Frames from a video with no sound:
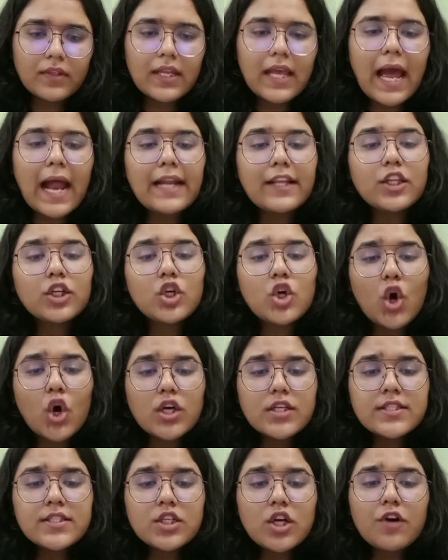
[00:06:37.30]
At the
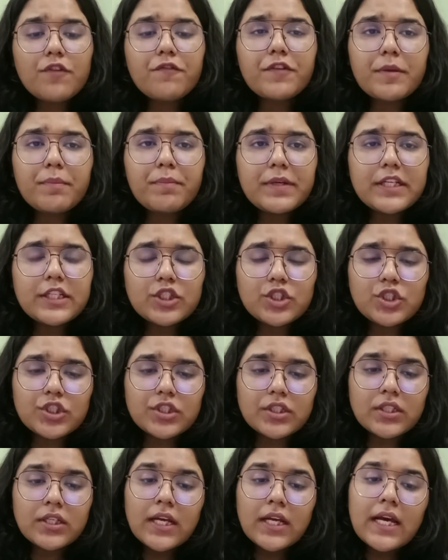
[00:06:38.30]
cost of
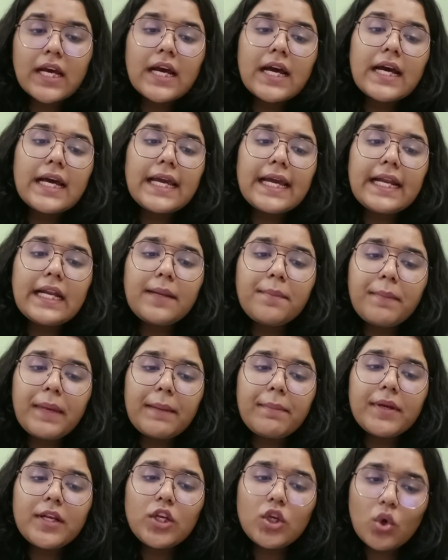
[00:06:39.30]
repetition, it may
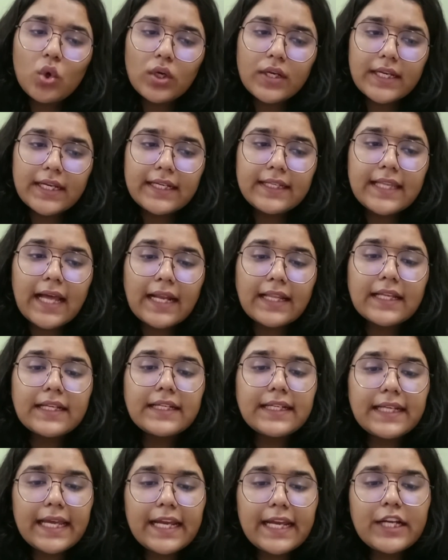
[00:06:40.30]
be noted that the
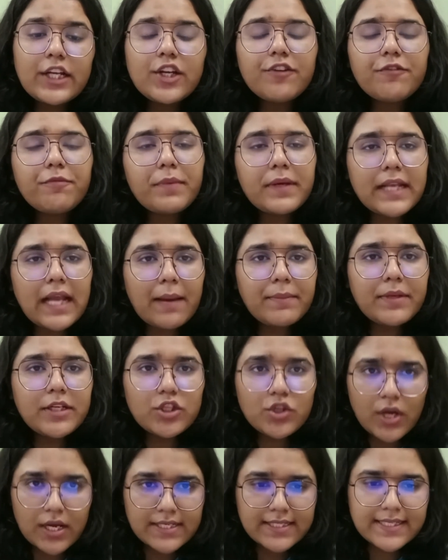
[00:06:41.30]
taint of Benami
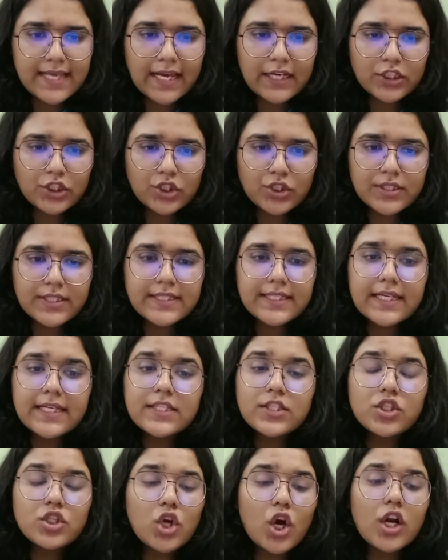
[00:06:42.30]
transactions
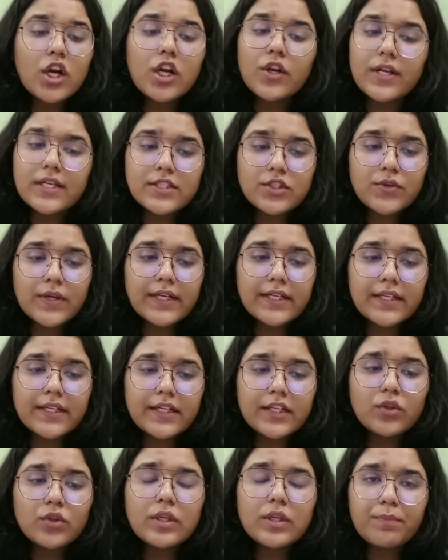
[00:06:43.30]
is not
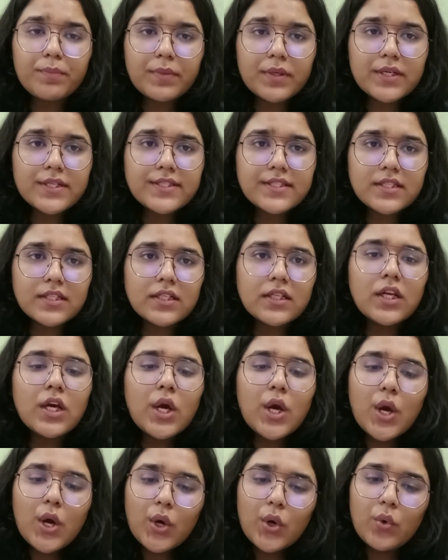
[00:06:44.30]
restricted to the person
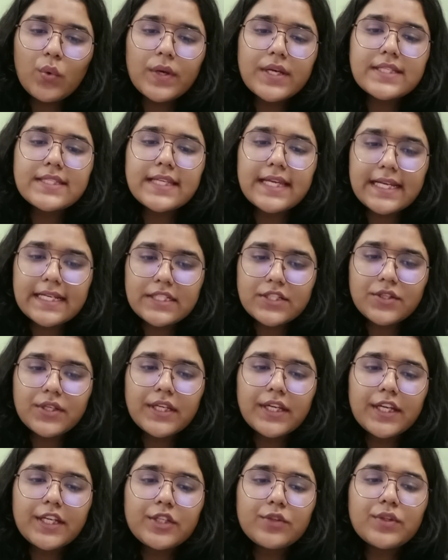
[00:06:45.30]
who is entering
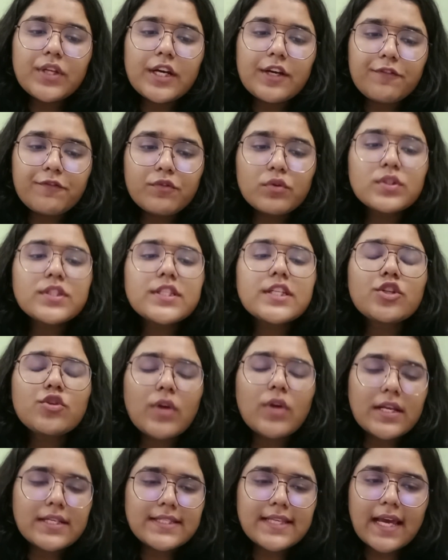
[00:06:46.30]
into the aforesaid
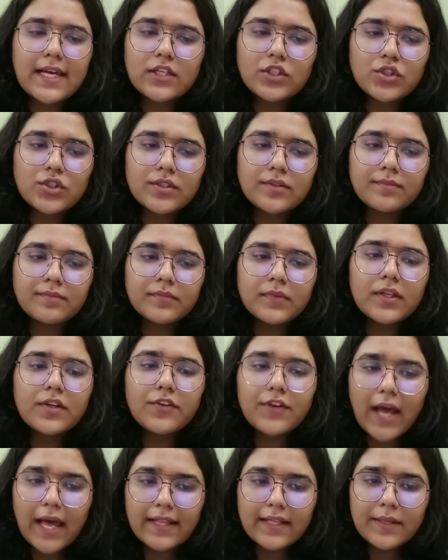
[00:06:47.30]
transaction.
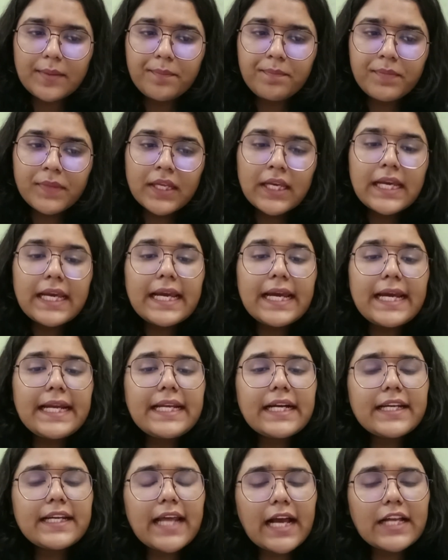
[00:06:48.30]
Rather, it
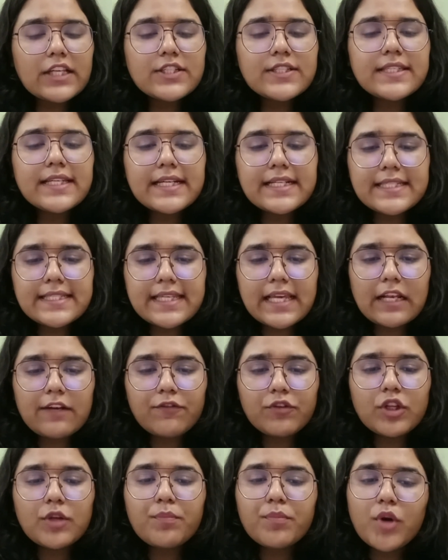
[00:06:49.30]
attaches itself to
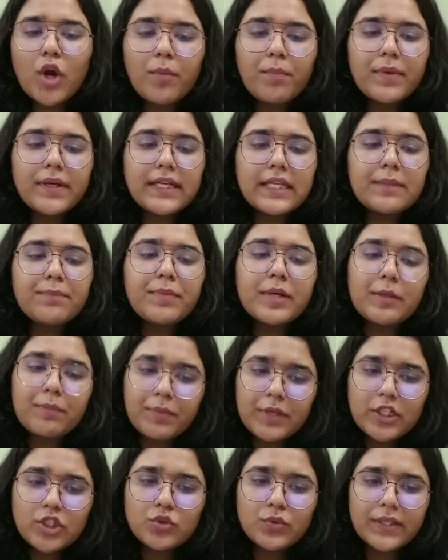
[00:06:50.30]
the property
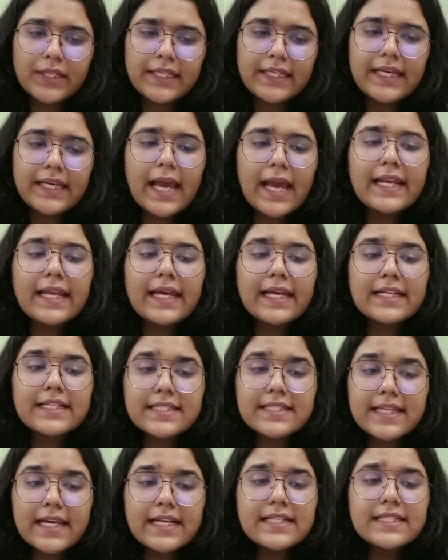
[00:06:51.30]
perpetually and
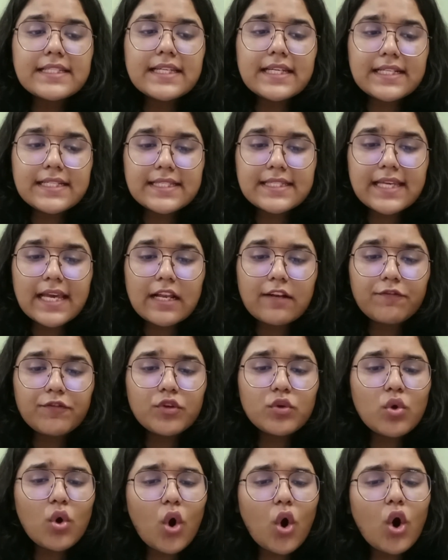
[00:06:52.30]
extends itself
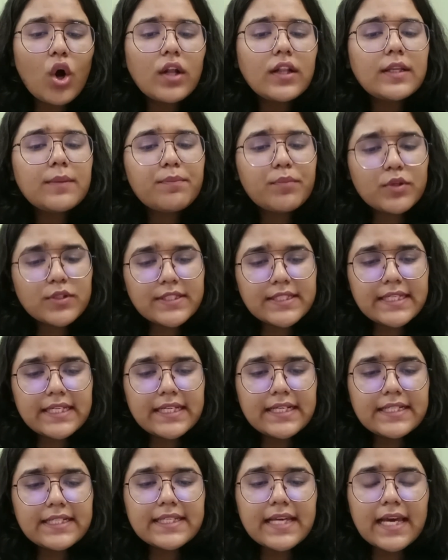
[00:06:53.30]
to all the
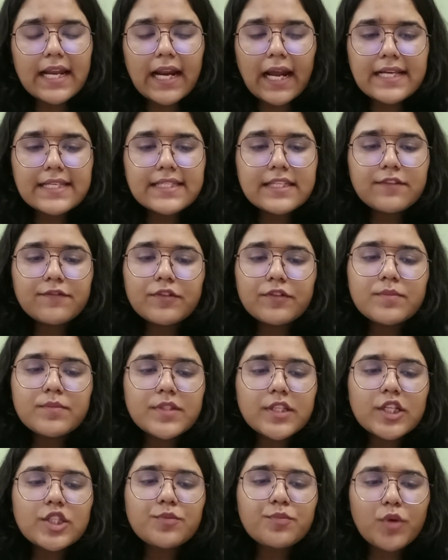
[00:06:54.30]
proceeds arising from
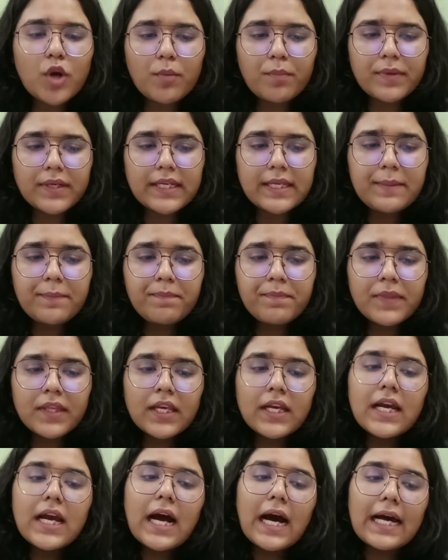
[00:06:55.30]
such property
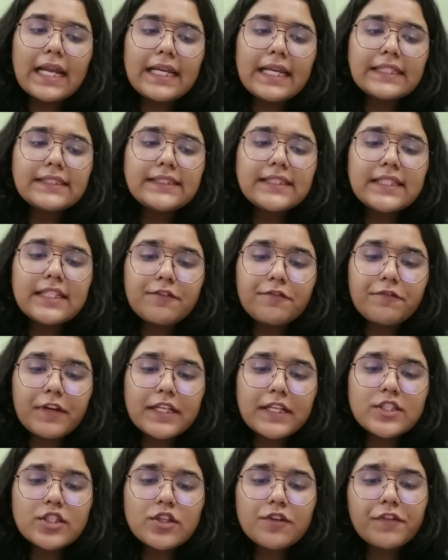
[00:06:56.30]
unless the
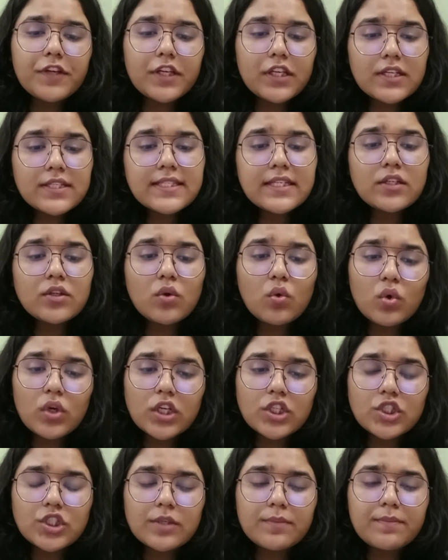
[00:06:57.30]
defense of innocent
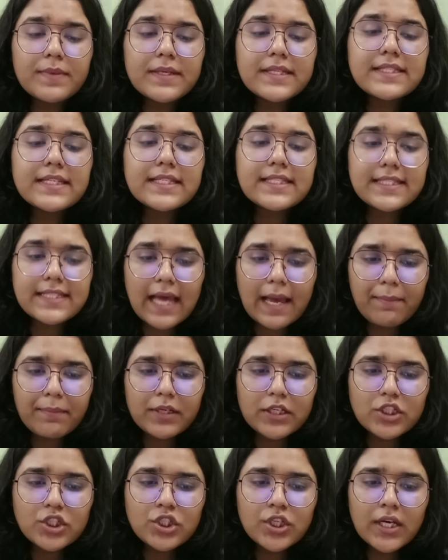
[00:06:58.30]
ownership is
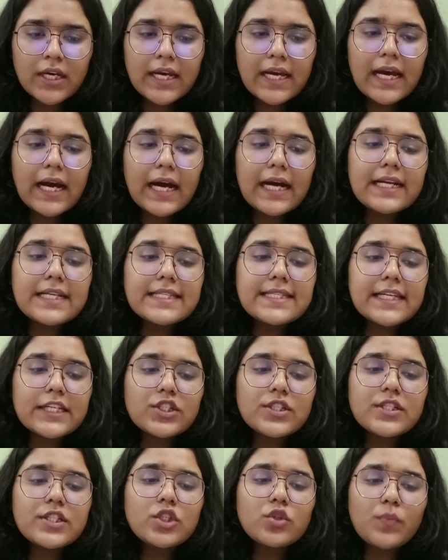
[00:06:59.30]
established under
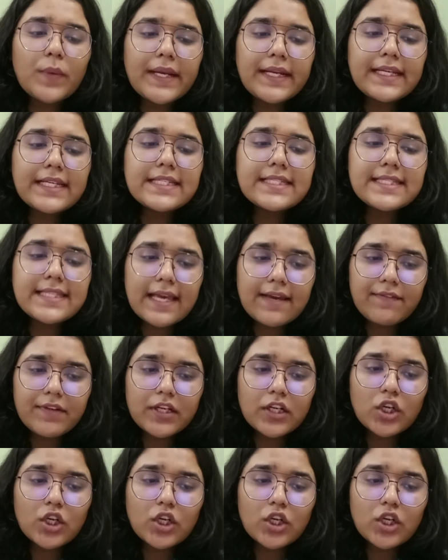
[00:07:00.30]
Section 27